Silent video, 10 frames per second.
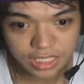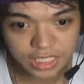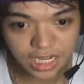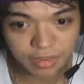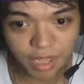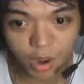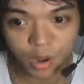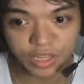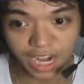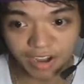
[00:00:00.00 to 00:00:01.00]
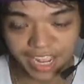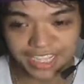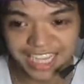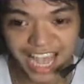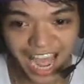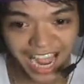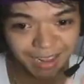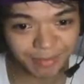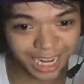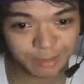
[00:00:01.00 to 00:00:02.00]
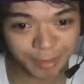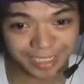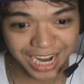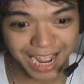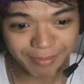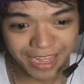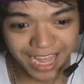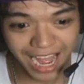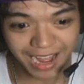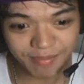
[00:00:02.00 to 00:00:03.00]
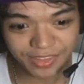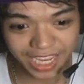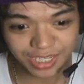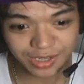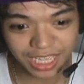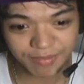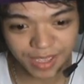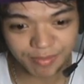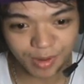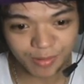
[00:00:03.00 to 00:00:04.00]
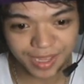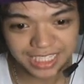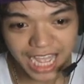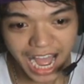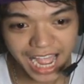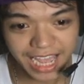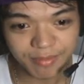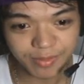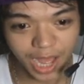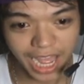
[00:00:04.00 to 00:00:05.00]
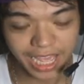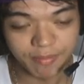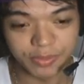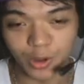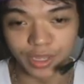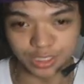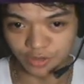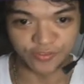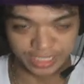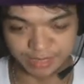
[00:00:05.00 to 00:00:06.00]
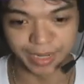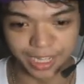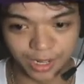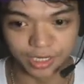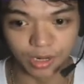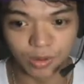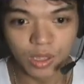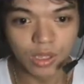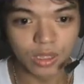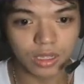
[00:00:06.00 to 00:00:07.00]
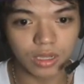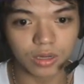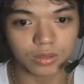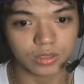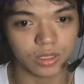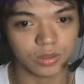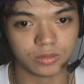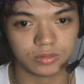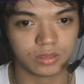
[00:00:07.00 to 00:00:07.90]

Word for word: He's coming. Oh, there he is. Hi, Ice Spring trap. Um, can you give me a moment? I am, I am going to fix my audio. Oh no.